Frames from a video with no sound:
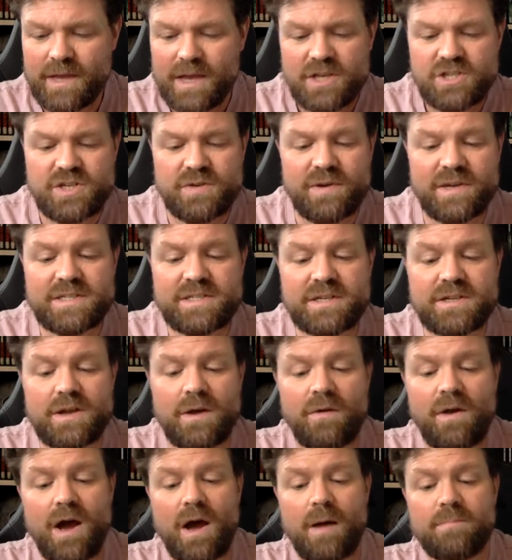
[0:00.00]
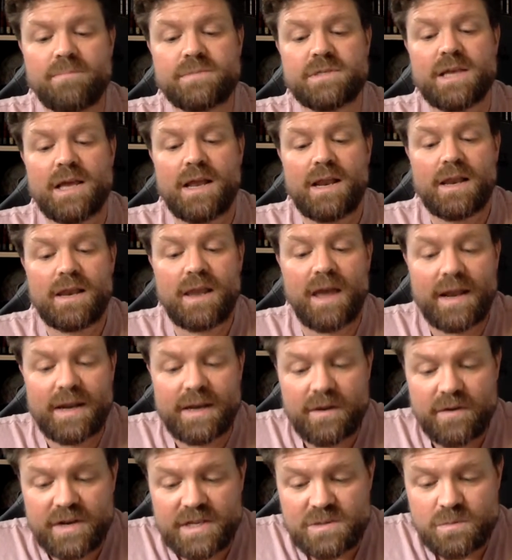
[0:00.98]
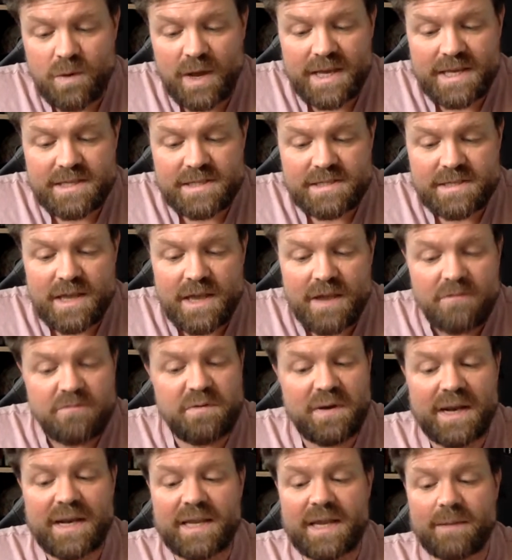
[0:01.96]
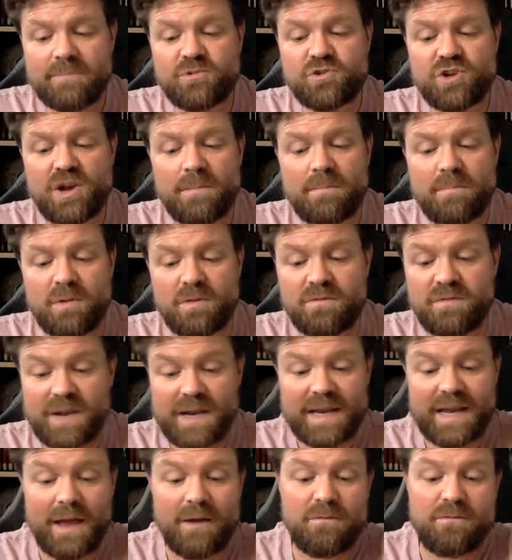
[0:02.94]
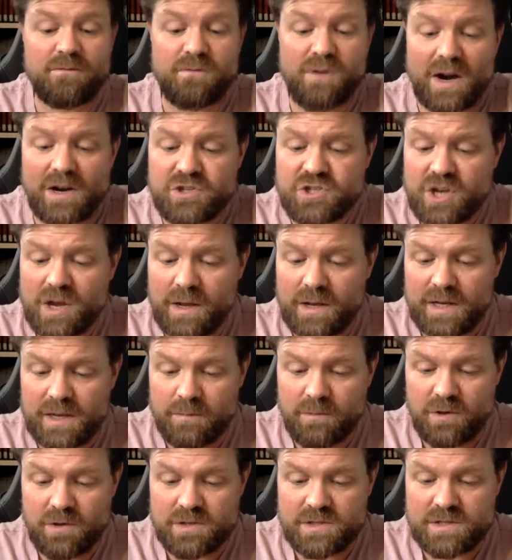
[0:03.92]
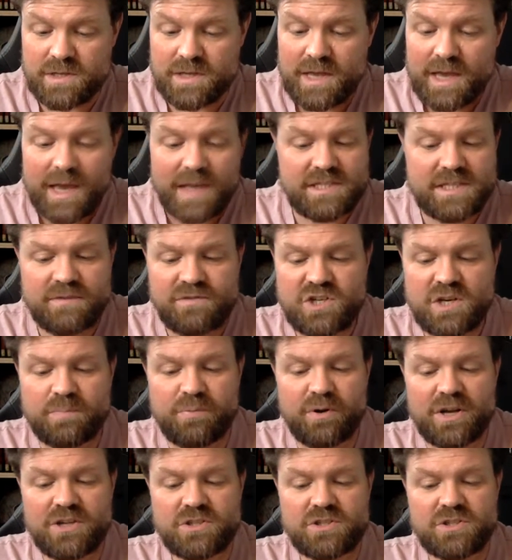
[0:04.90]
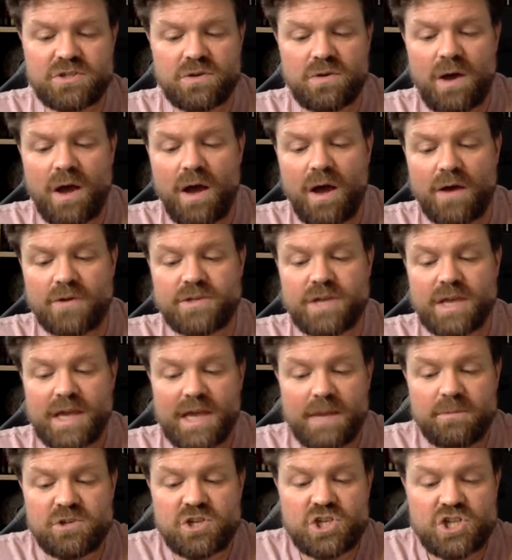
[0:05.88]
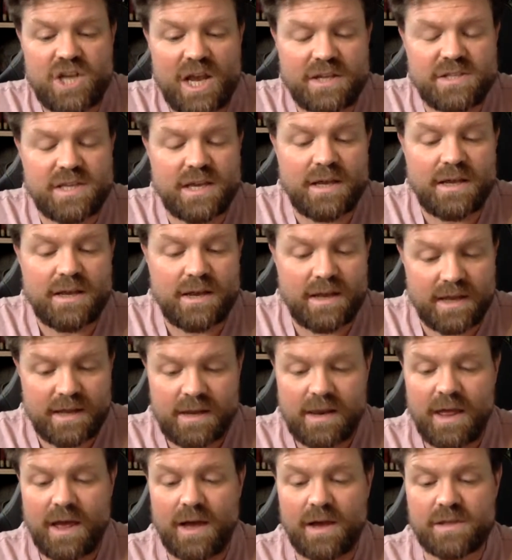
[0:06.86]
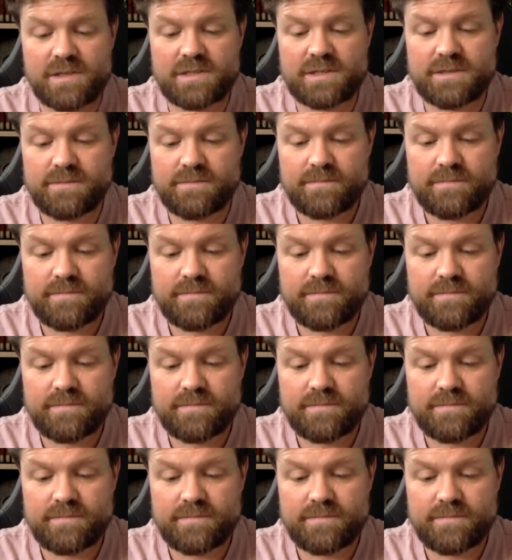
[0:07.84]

She rested her arms lightly on his waist, feeling him tremble, feeling how fragile he was. As if she pressed too hard, he would shatter like glass.